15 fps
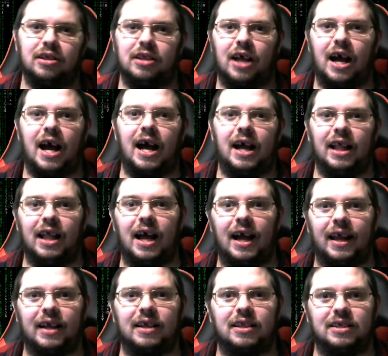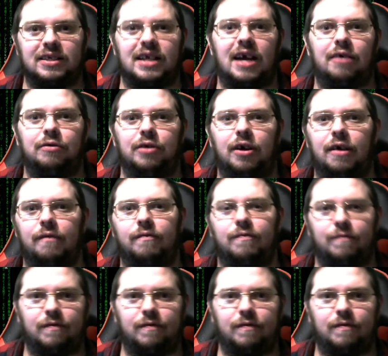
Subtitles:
that I like the sound of,